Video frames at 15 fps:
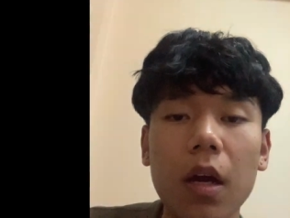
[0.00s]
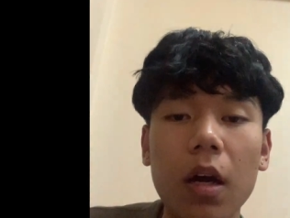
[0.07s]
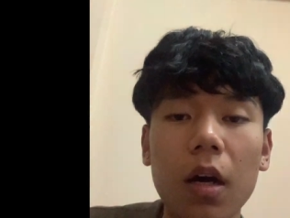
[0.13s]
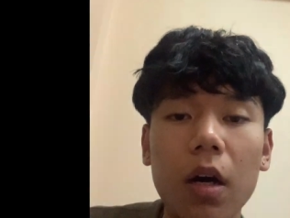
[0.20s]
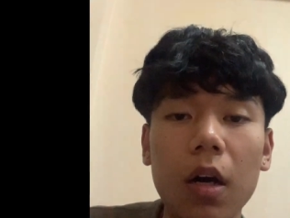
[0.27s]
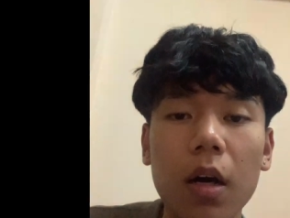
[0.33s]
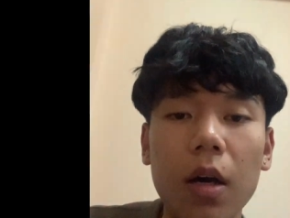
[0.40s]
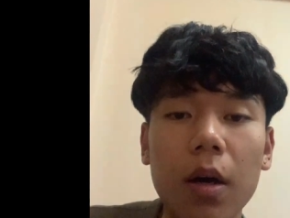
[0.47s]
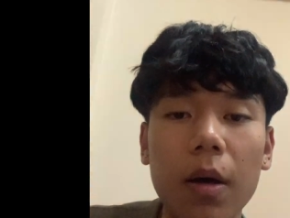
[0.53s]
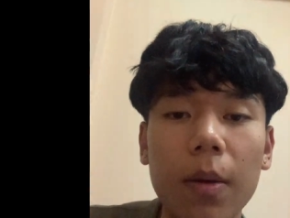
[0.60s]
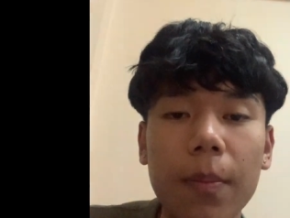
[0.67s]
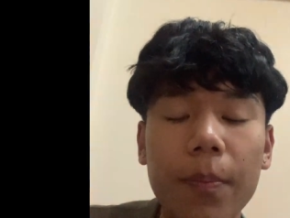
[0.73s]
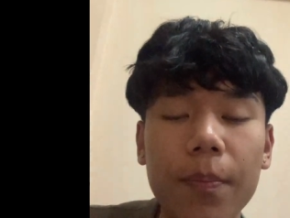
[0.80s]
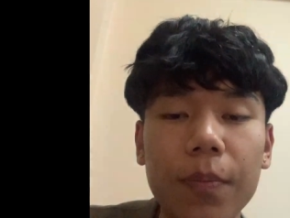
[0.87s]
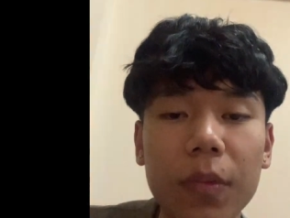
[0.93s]

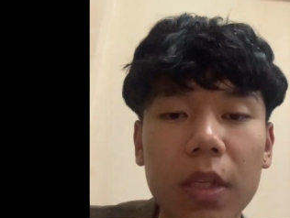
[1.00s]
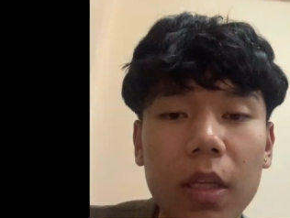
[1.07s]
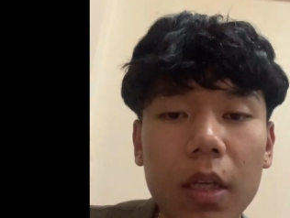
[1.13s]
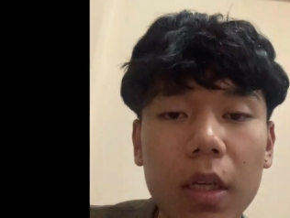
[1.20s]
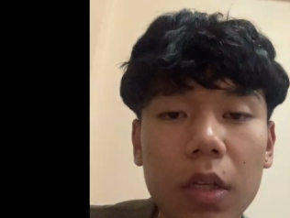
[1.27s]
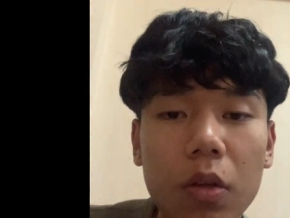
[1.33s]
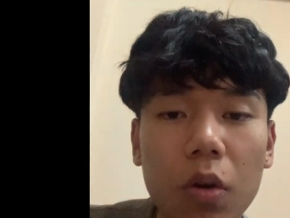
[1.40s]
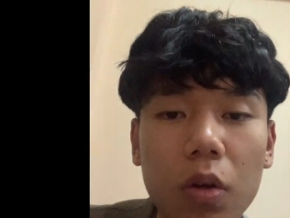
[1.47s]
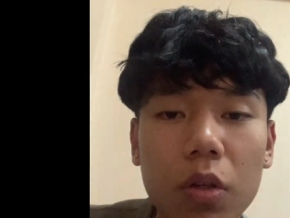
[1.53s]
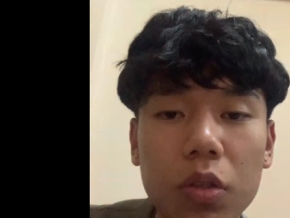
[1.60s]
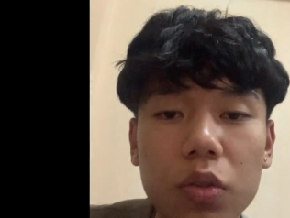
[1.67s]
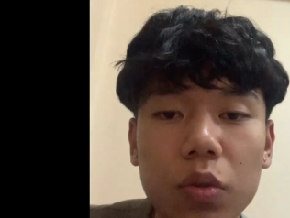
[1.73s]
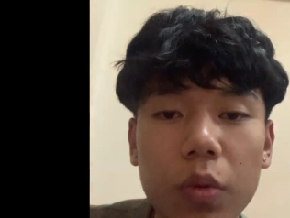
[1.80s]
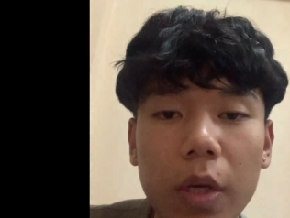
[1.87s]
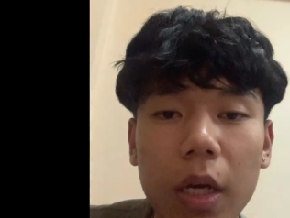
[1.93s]
um, in order
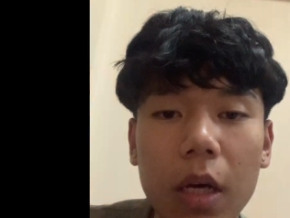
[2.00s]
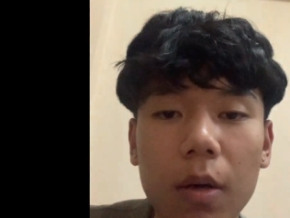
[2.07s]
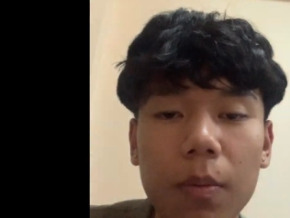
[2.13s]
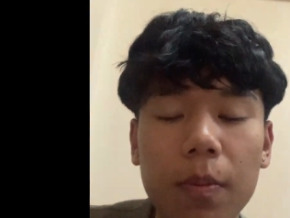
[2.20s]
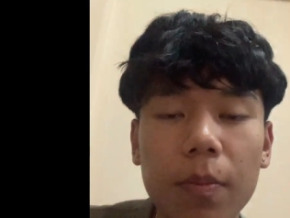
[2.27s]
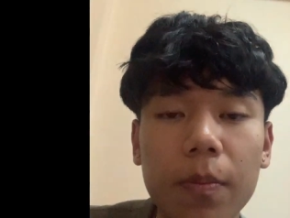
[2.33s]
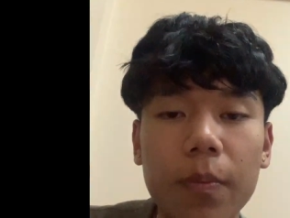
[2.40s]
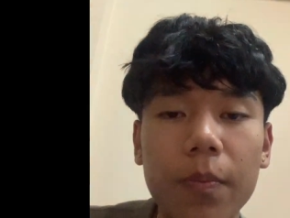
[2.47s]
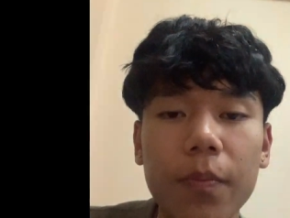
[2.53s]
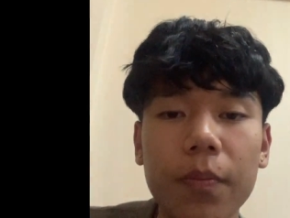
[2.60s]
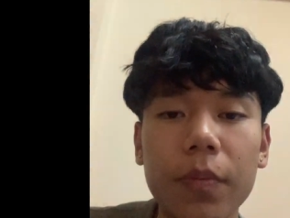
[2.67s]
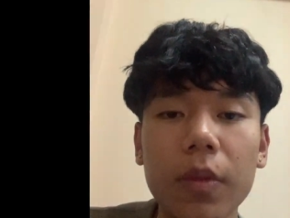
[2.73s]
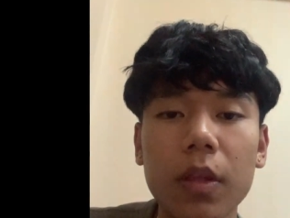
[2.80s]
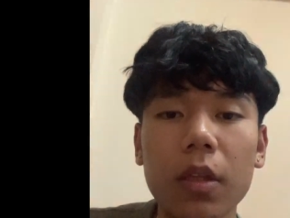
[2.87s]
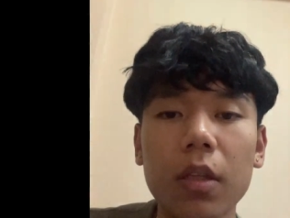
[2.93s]
to help
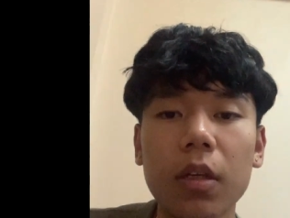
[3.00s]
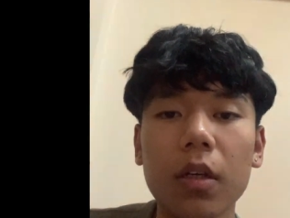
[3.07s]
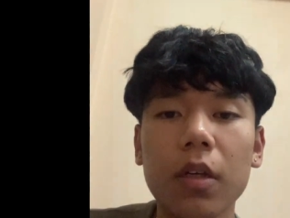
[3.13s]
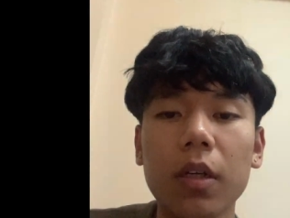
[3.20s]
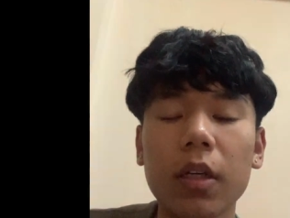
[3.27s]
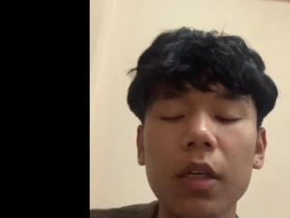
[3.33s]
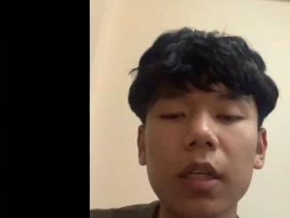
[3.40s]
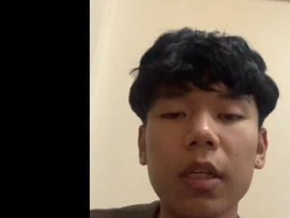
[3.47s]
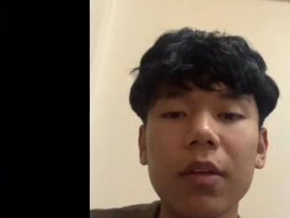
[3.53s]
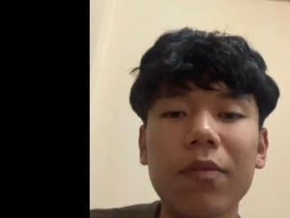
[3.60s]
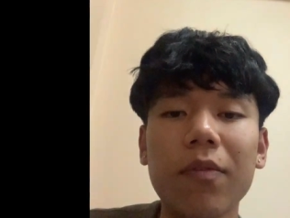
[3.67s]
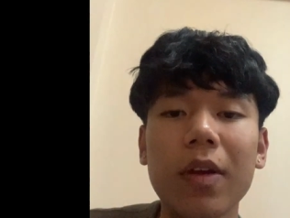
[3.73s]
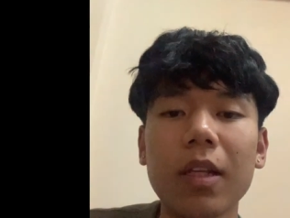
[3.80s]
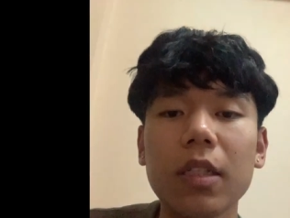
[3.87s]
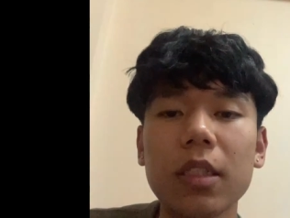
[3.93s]
the
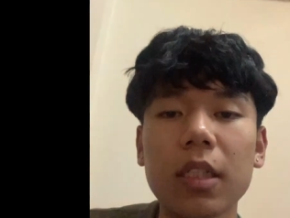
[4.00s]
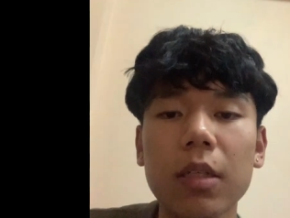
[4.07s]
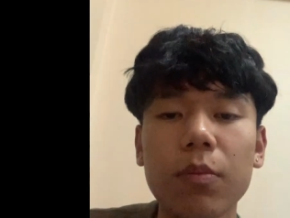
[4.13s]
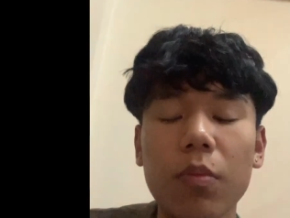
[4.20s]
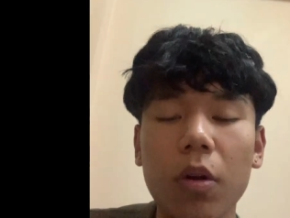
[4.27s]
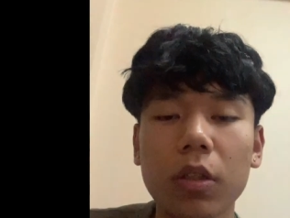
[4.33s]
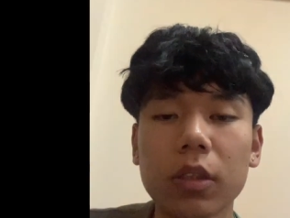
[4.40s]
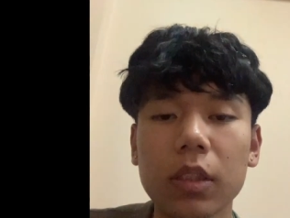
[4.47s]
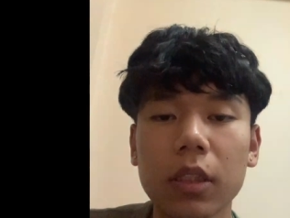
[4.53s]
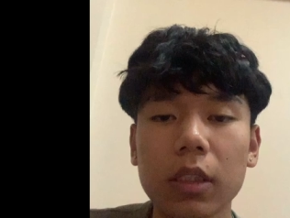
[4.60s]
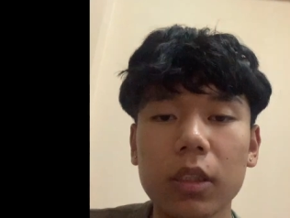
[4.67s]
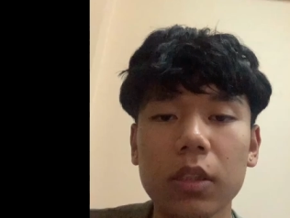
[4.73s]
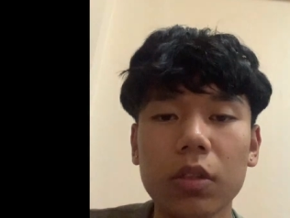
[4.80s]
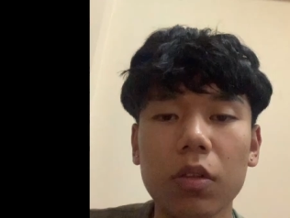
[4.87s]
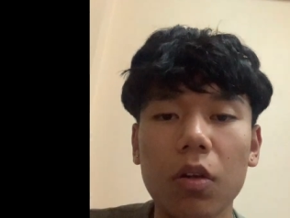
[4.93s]
inventing
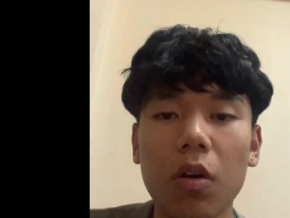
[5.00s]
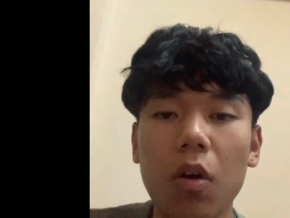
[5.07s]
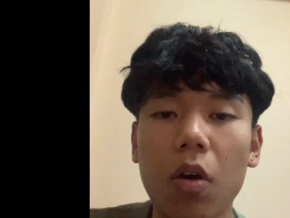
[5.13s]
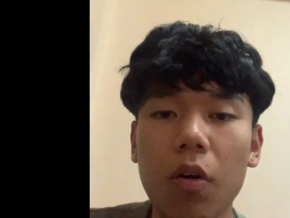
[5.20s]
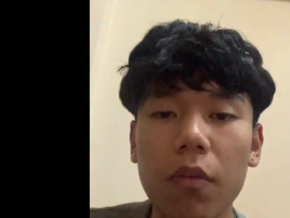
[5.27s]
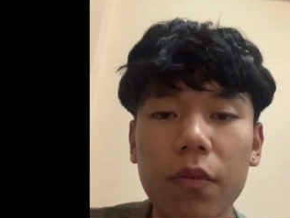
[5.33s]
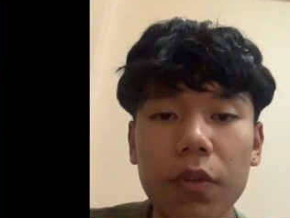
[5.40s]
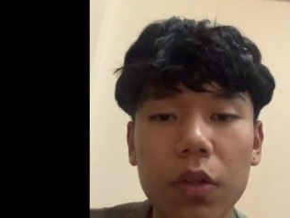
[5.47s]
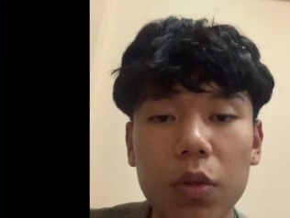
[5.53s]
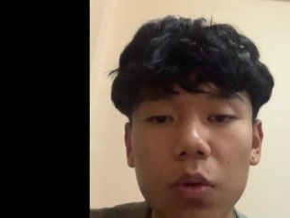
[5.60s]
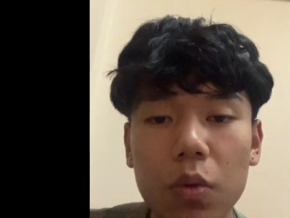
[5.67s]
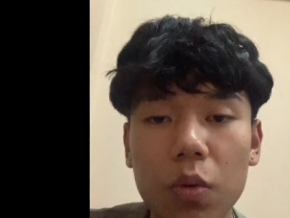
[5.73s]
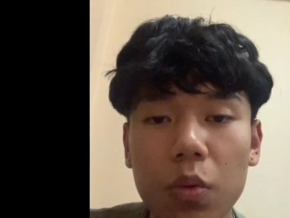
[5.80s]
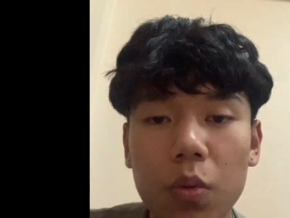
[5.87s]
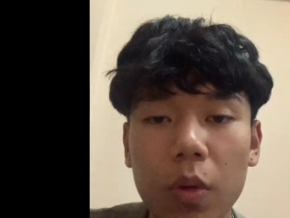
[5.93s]
process of
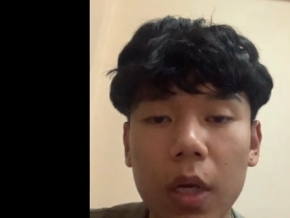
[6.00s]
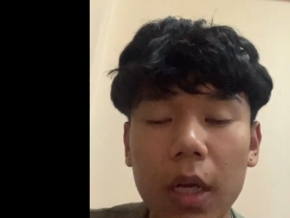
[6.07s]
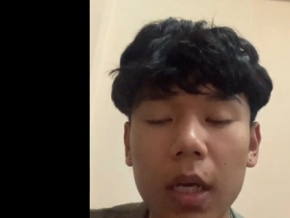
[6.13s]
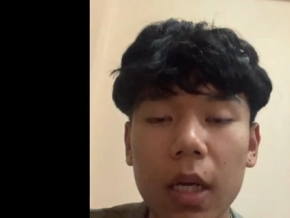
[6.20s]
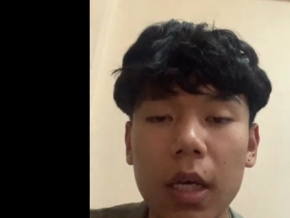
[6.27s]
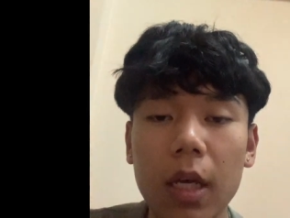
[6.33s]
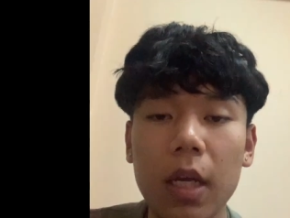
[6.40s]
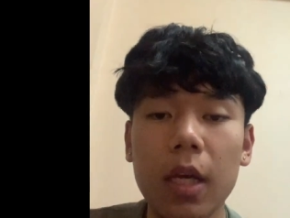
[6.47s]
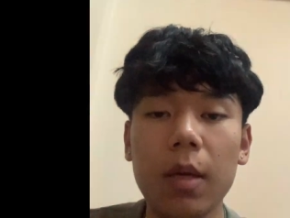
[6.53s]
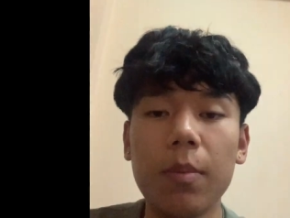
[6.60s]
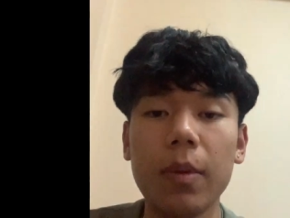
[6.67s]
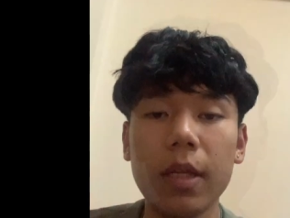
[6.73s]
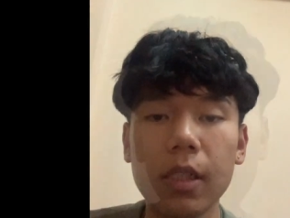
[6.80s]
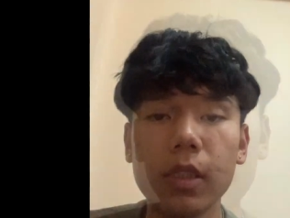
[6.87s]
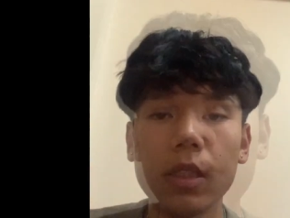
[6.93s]
new
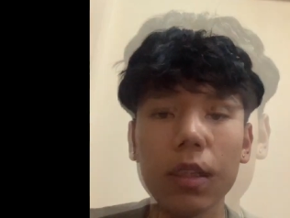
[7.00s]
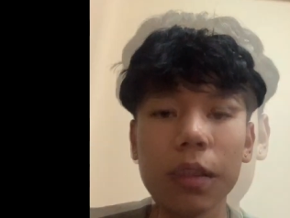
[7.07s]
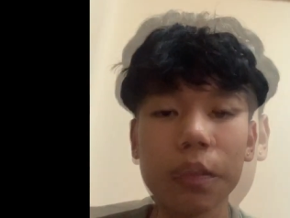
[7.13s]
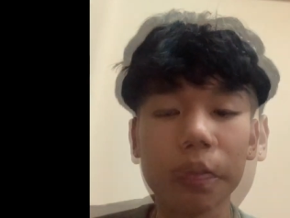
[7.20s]
medicine.